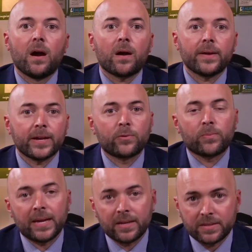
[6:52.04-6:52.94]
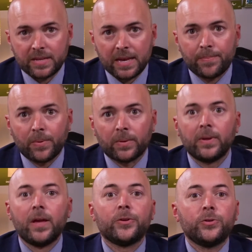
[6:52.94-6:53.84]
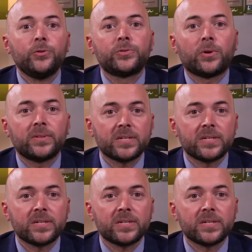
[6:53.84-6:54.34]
are a great example. You told